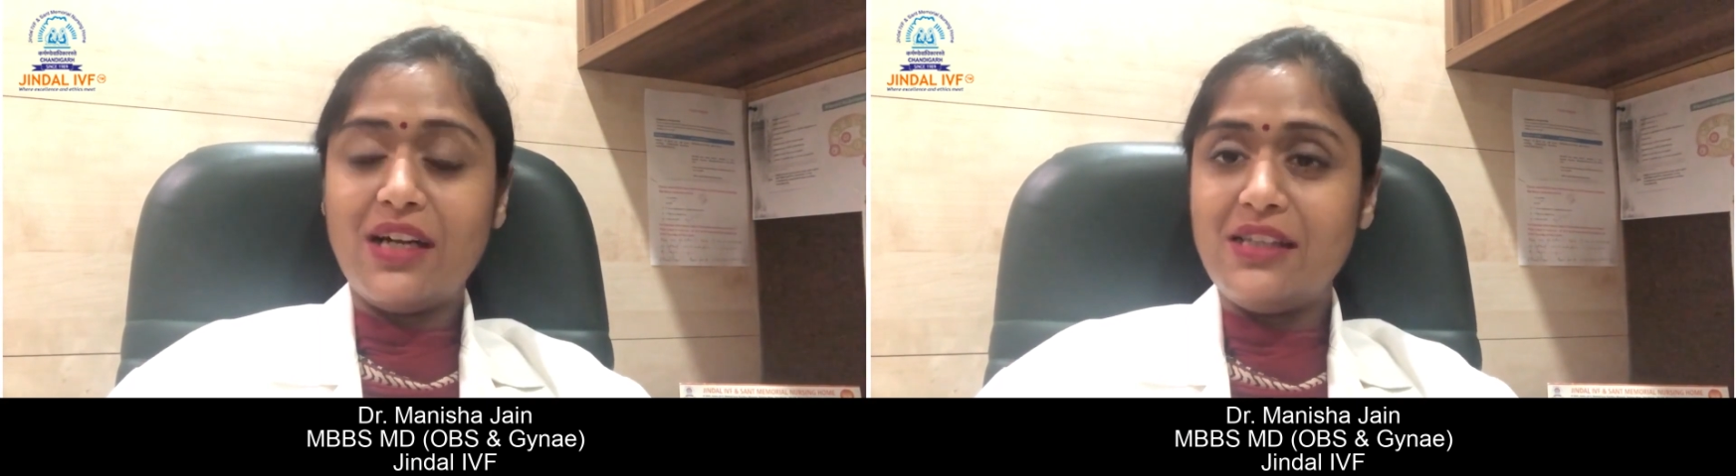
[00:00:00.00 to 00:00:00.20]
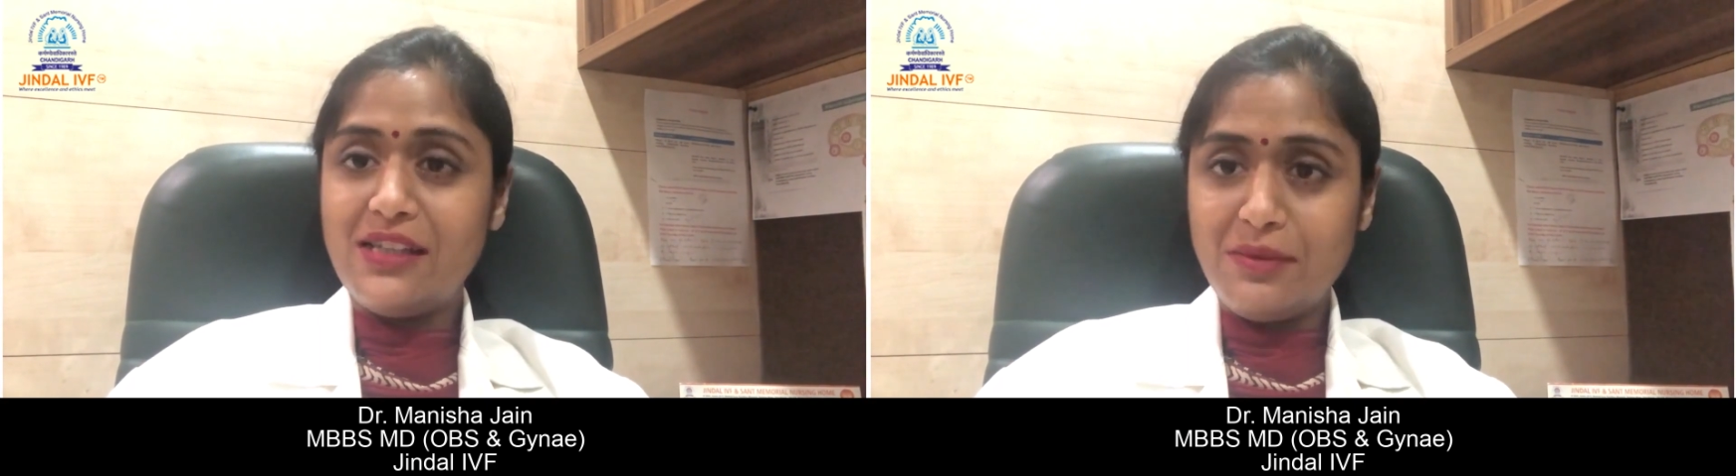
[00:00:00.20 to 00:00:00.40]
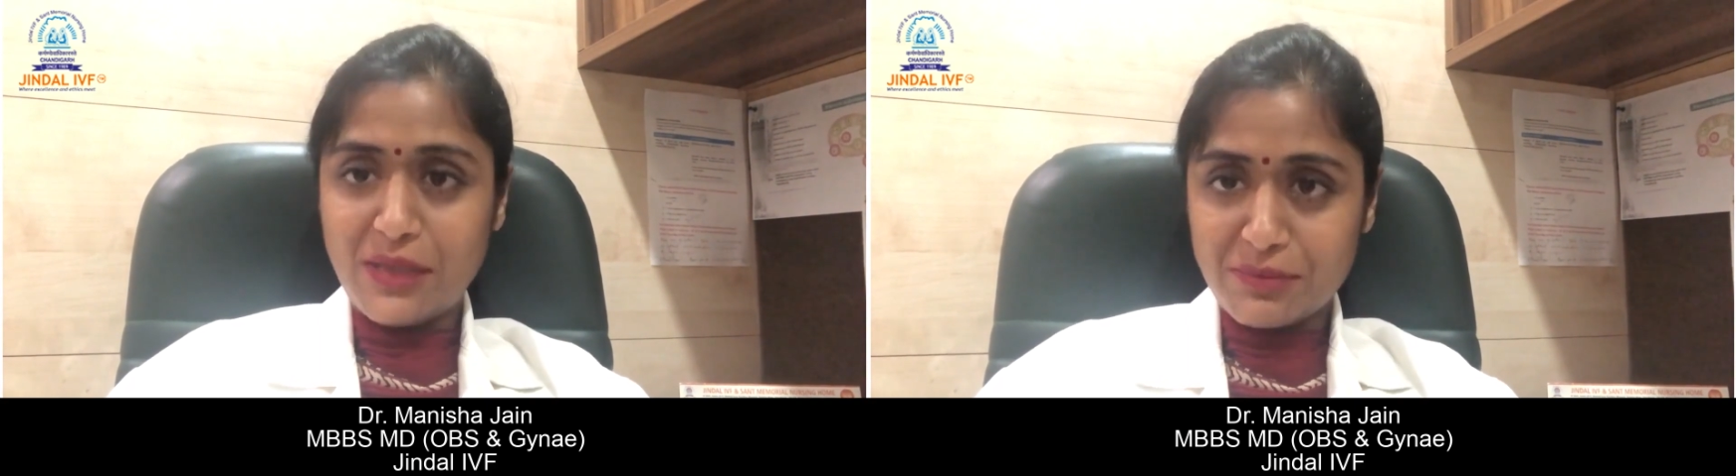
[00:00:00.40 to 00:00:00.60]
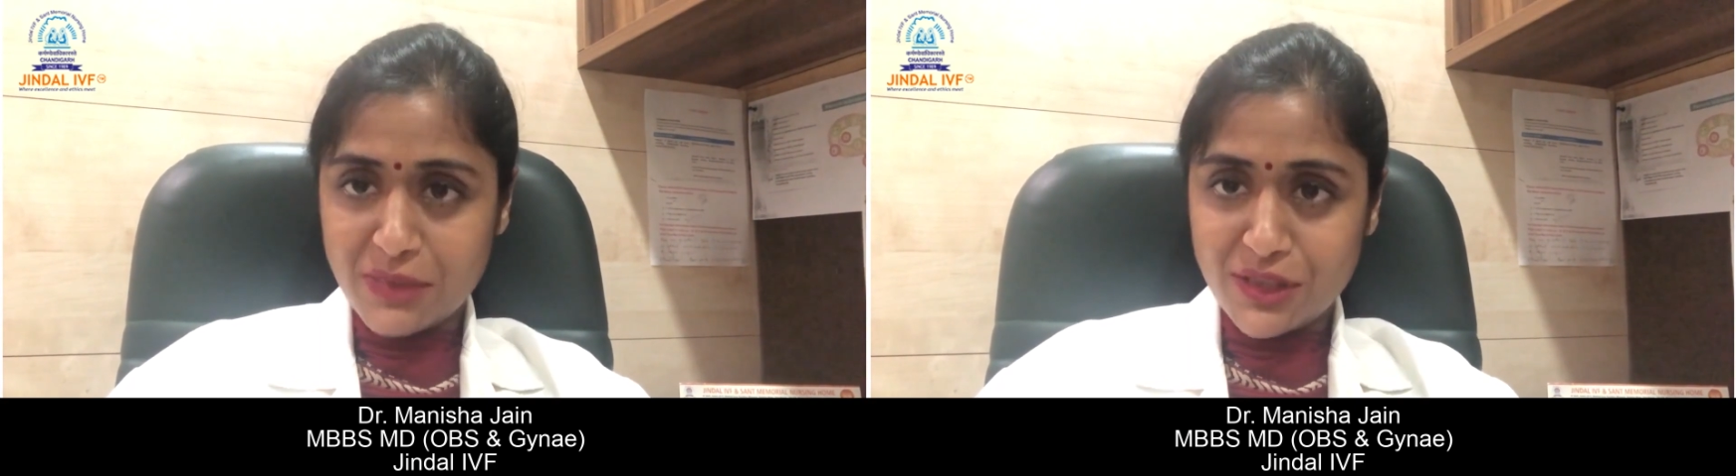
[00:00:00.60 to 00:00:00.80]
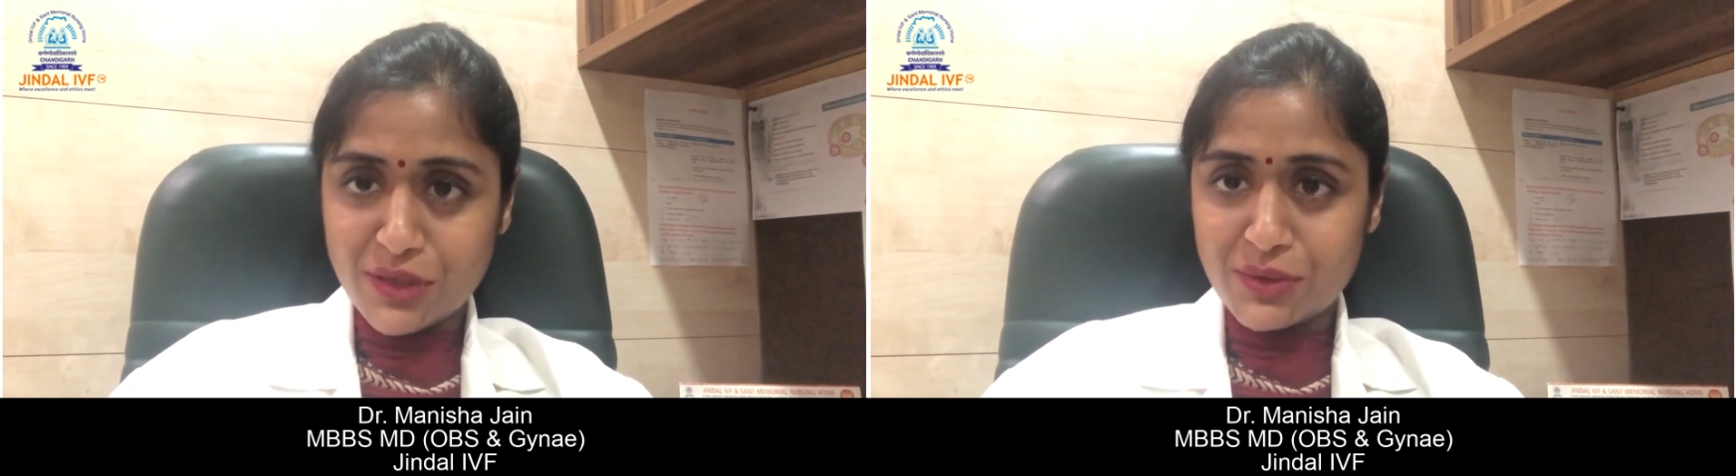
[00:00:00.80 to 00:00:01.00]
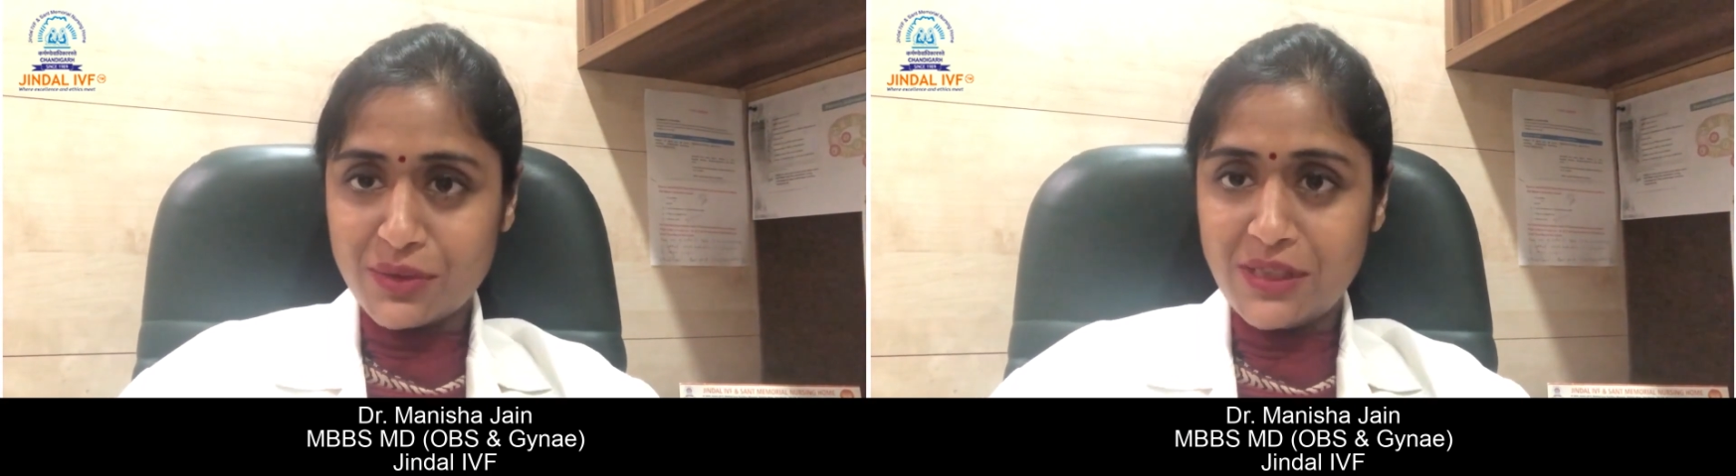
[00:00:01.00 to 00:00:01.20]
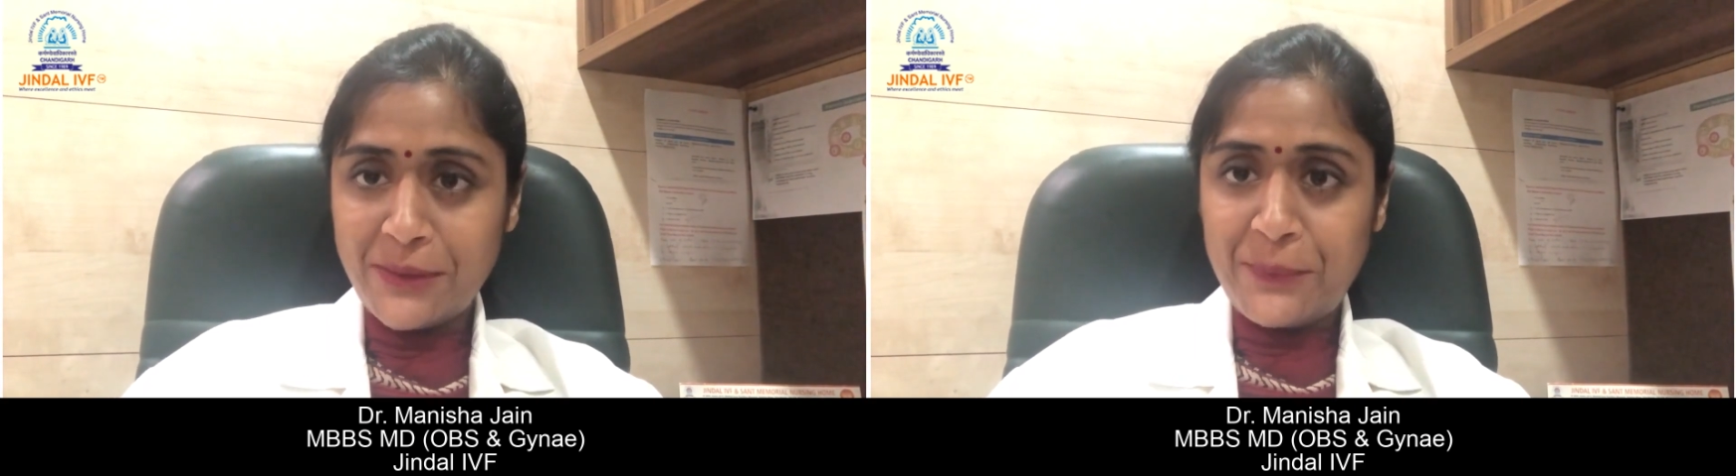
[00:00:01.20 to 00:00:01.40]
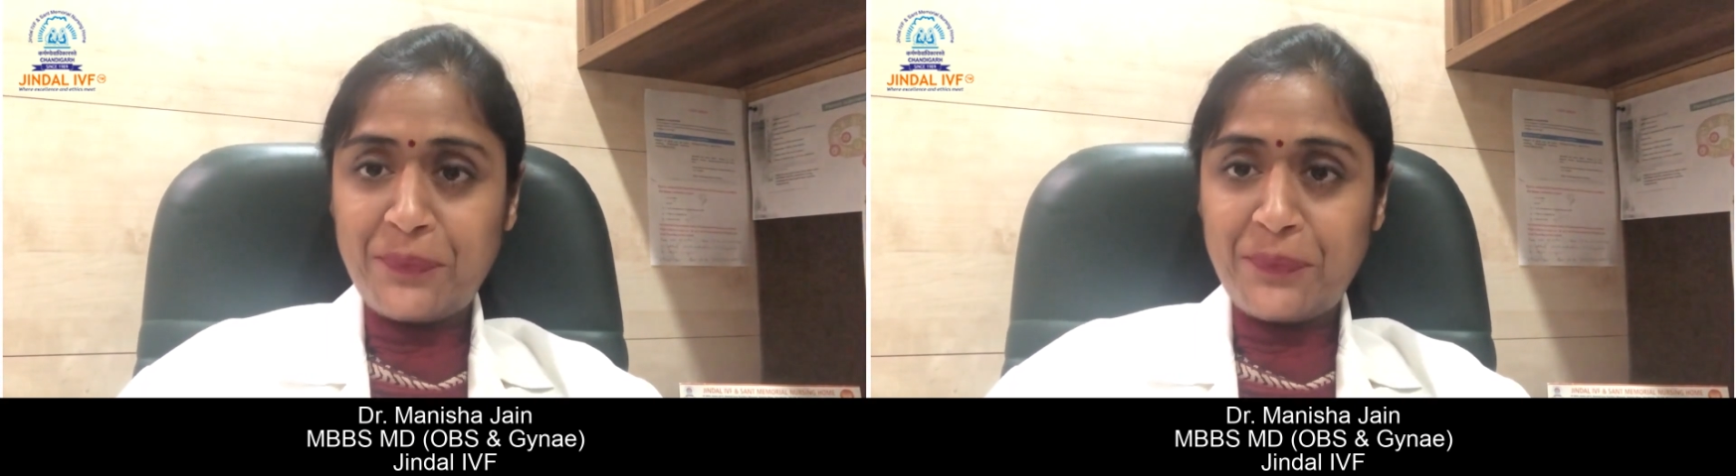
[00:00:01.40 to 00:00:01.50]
healthy motherhood,